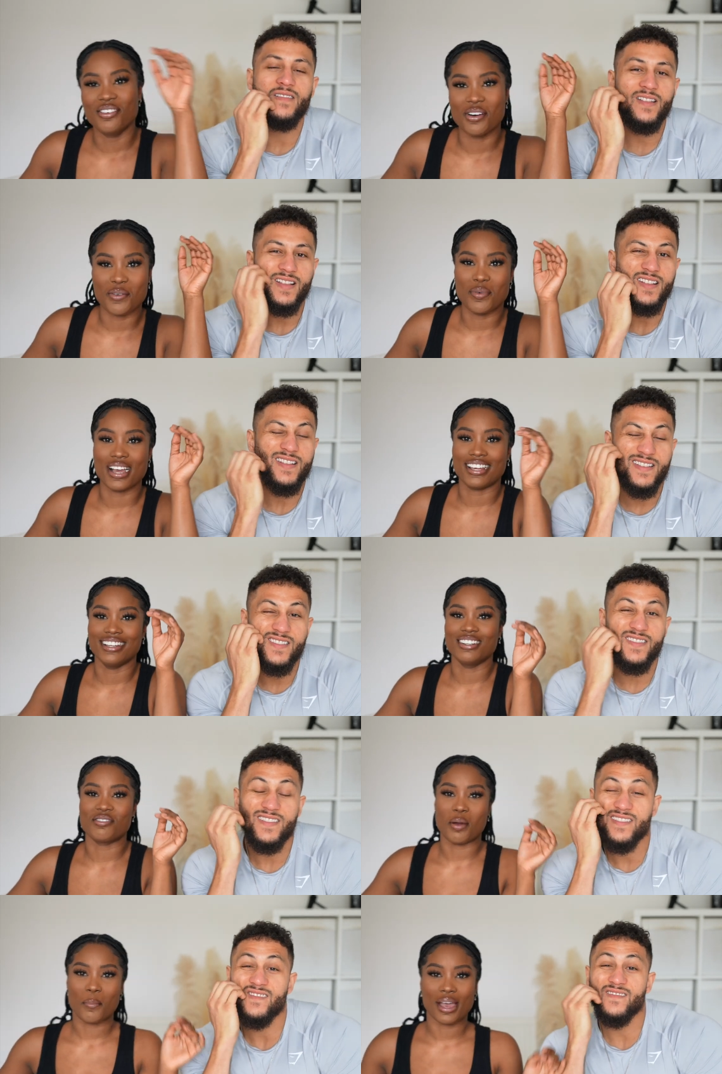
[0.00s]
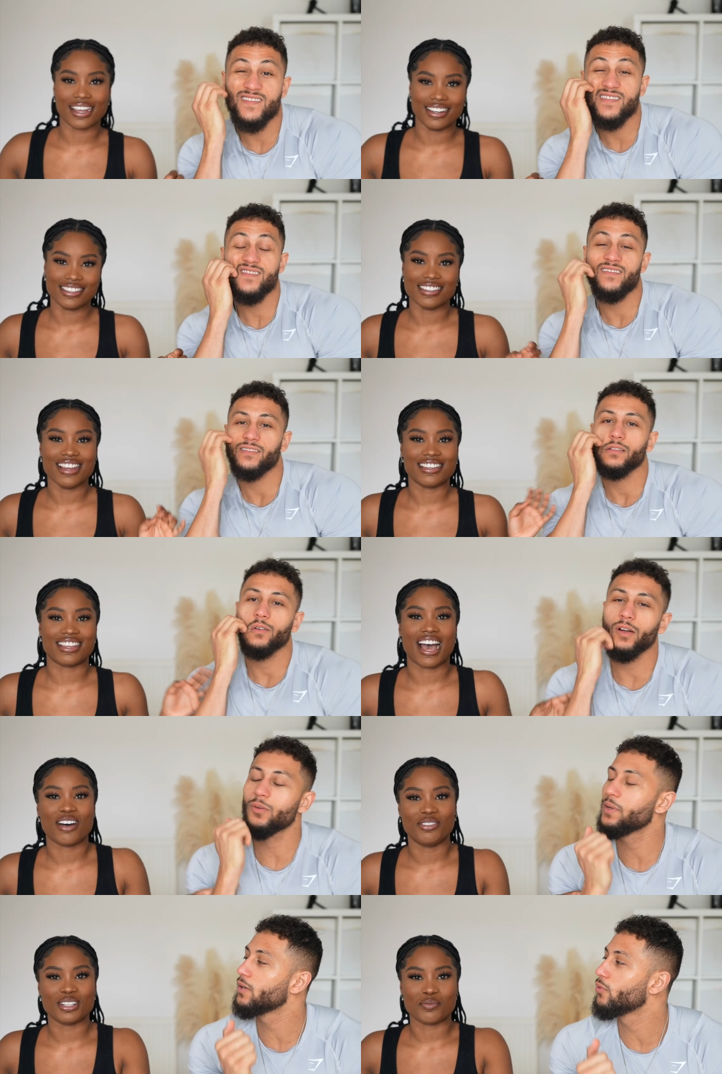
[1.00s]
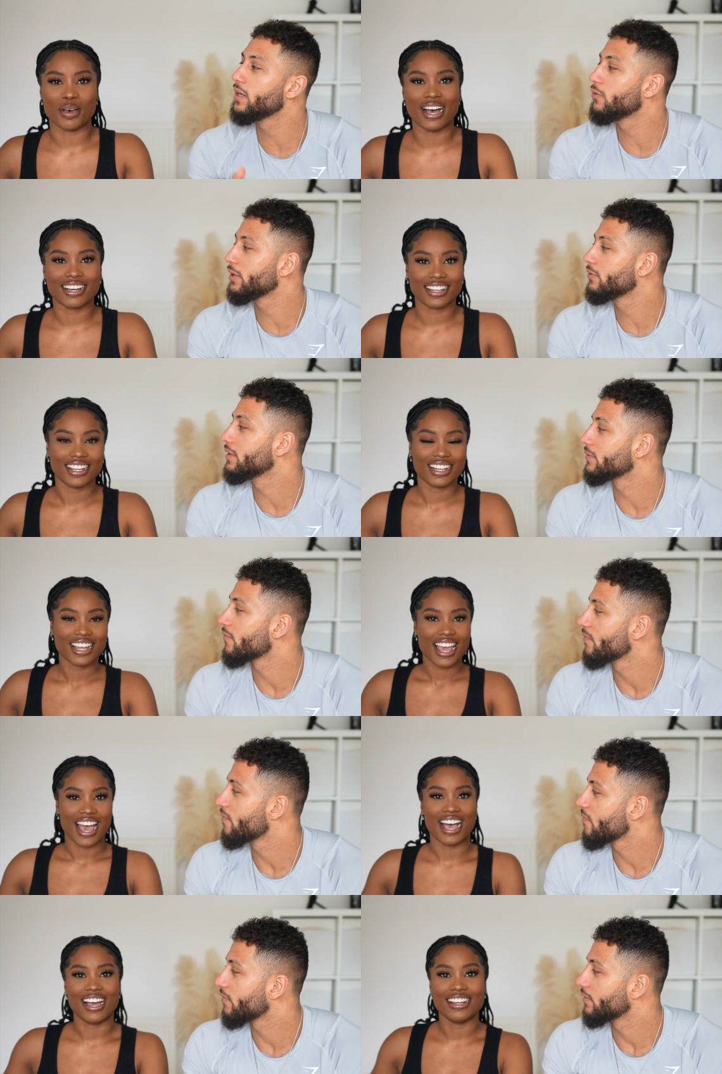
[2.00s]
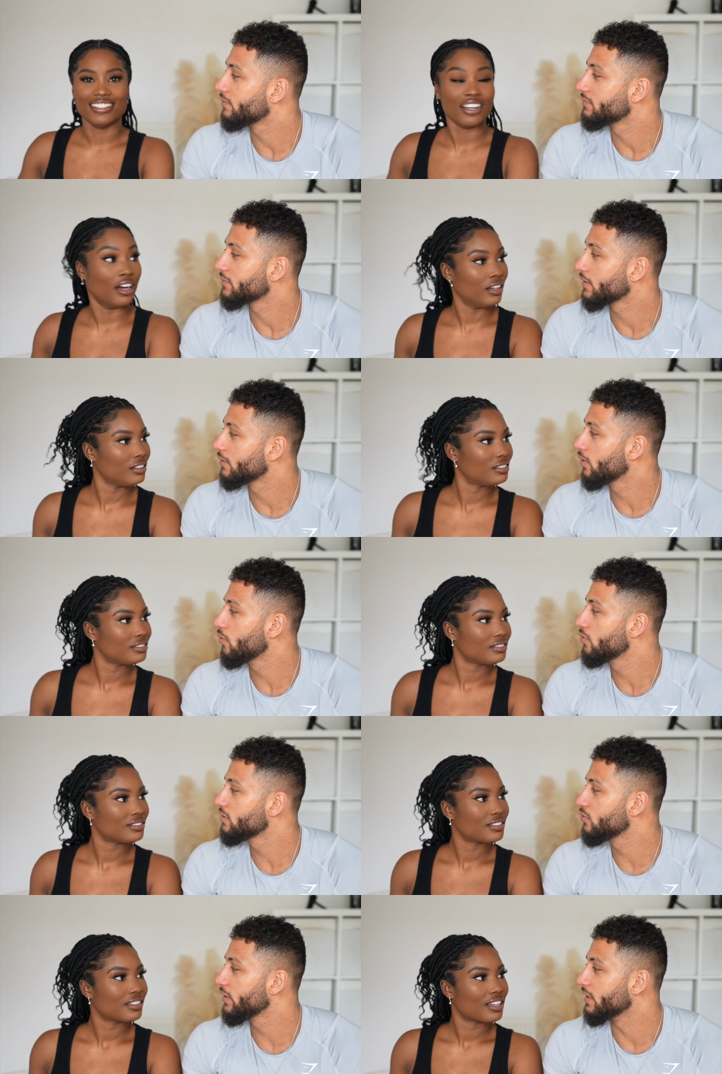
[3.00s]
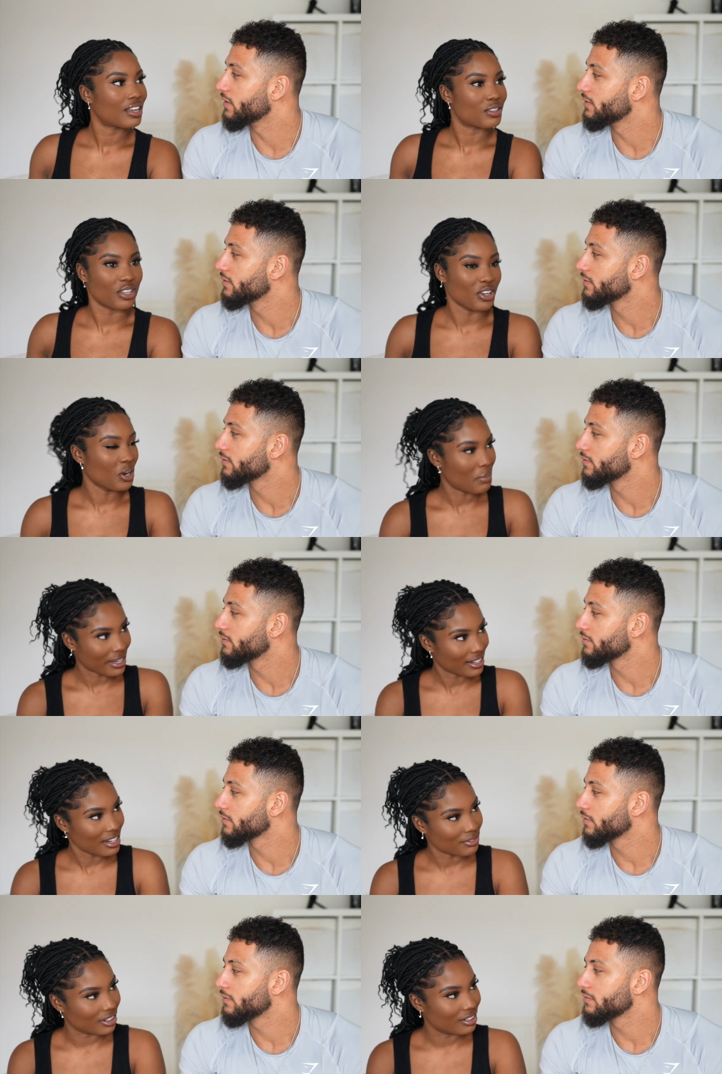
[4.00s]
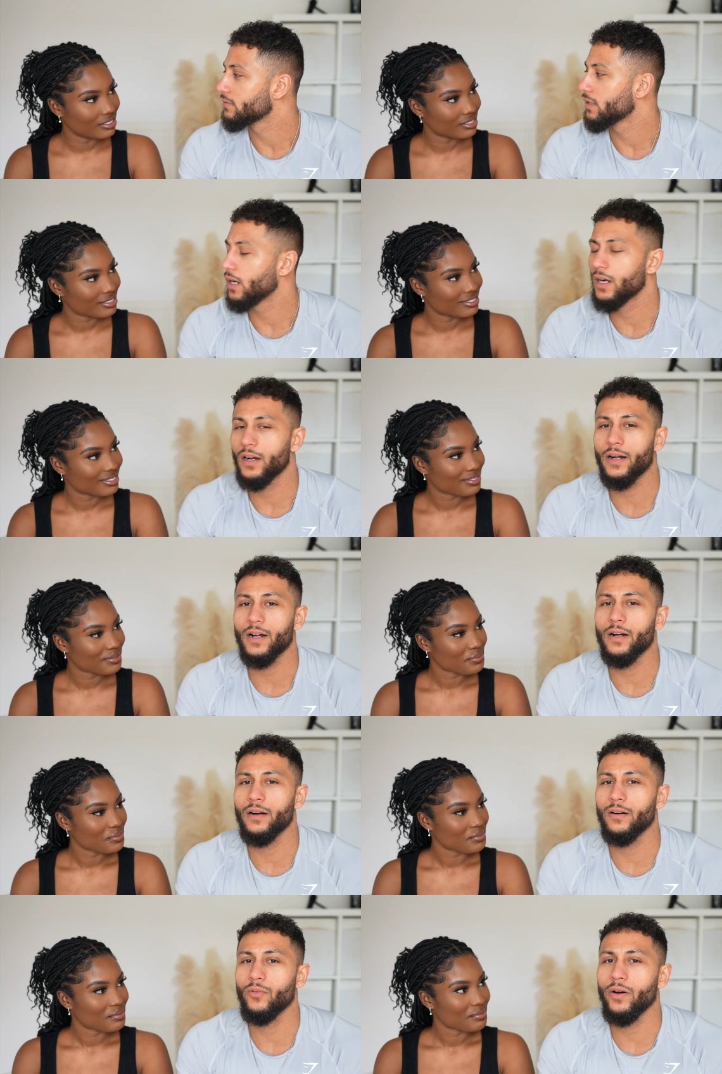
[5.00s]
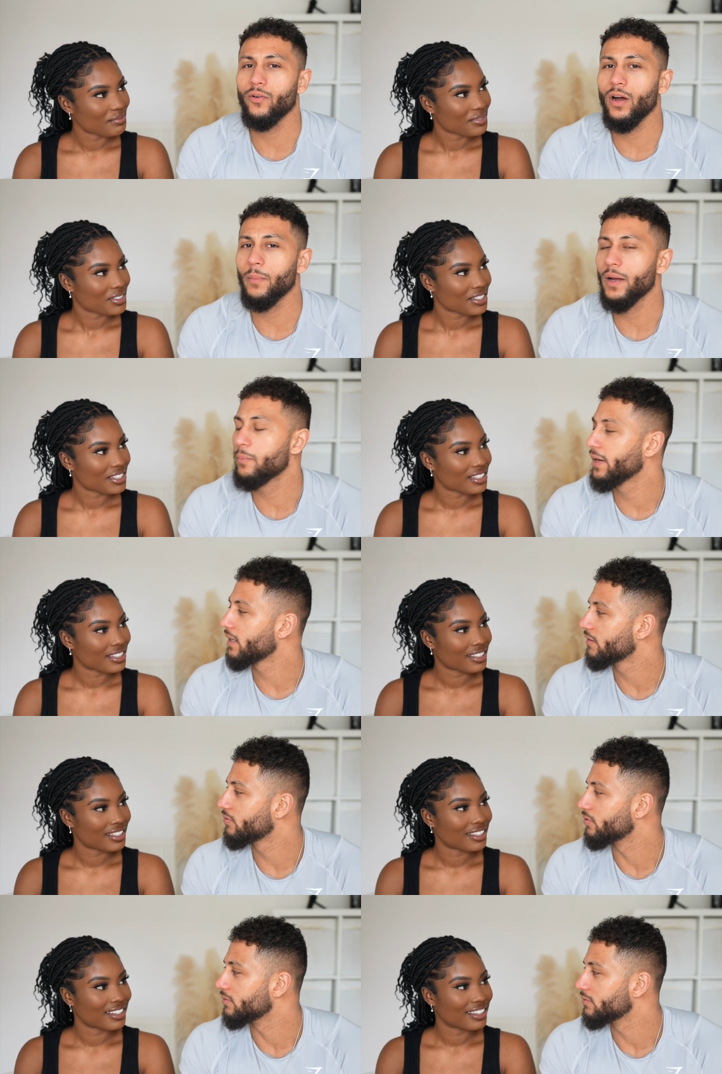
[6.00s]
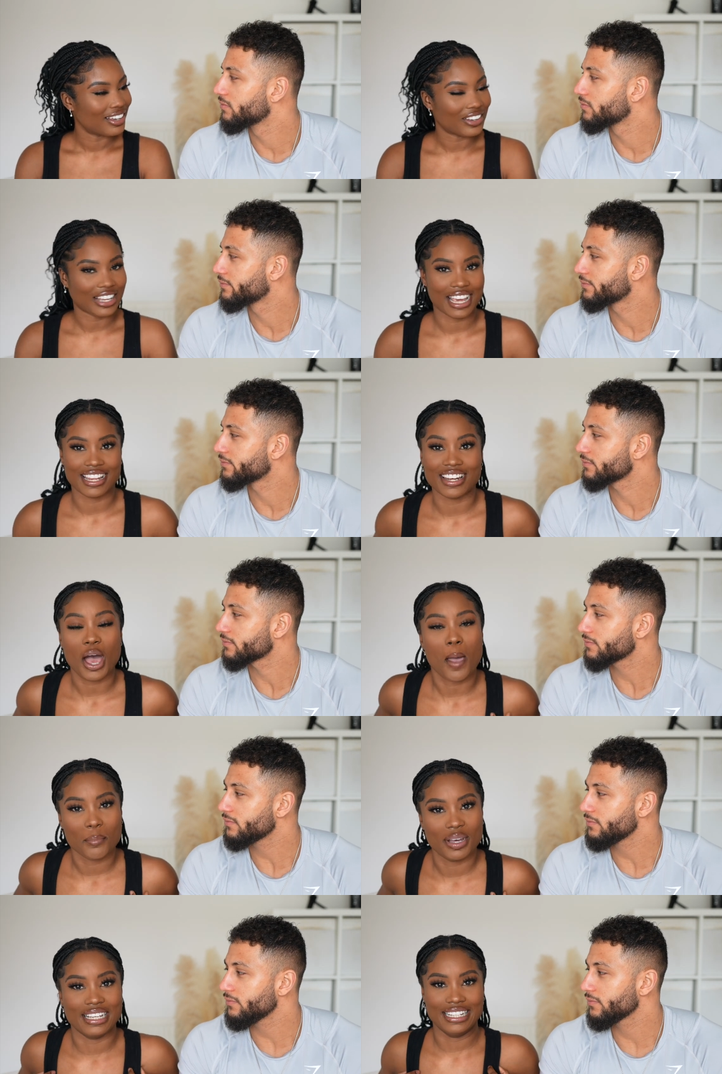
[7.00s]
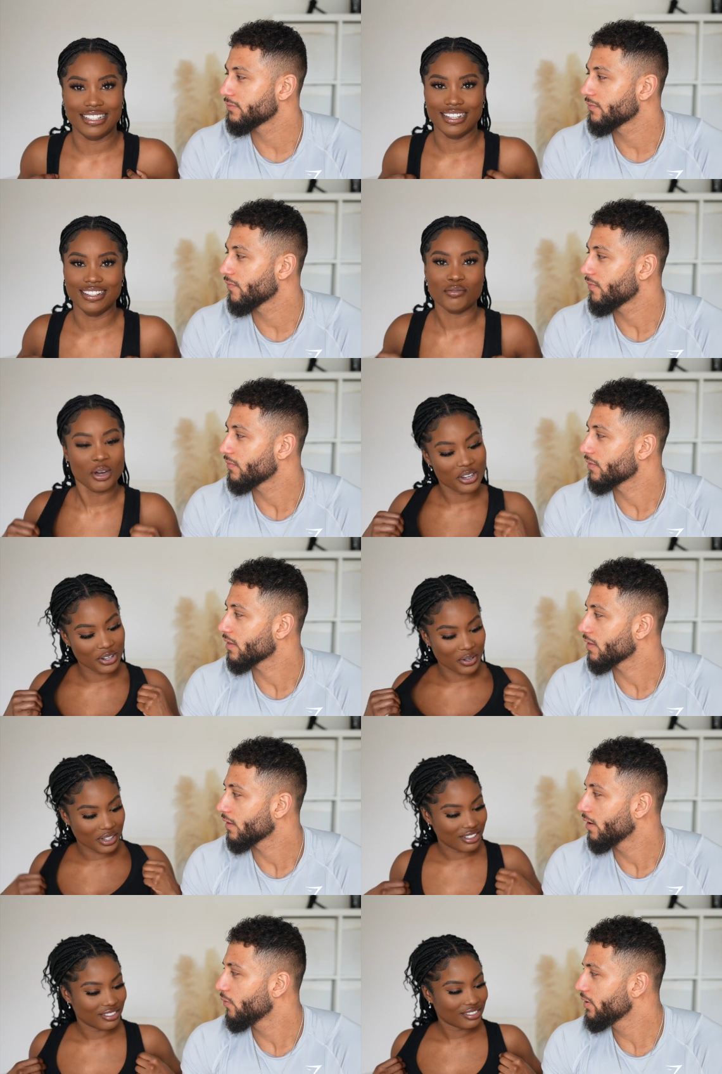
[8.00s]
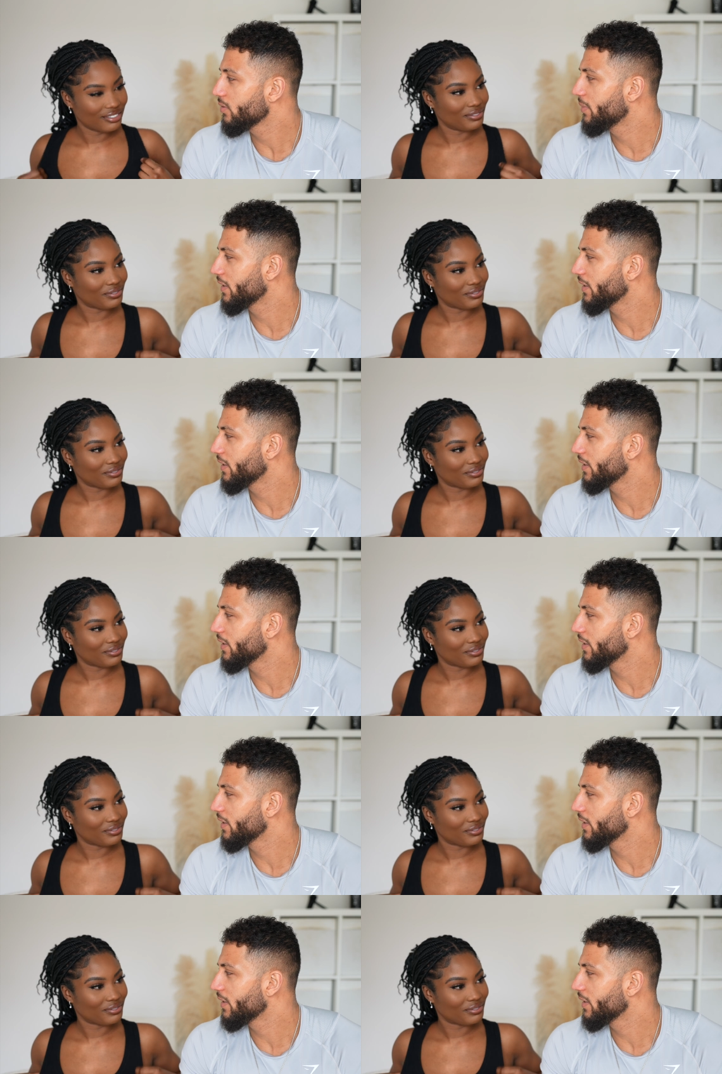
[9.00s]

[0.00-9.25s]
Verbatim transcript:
Speaker 1: we're begging. We're begging. what do you mean we, back. we, we? And uh?
Speaker 2: No, who's we?
Speaker 1: So you're not begging either. Uh,
Speaker 2: what, what am I begging for?
Speaker 1: Okay, then I'm begging then. What are you doing?
Speaker 2: What are you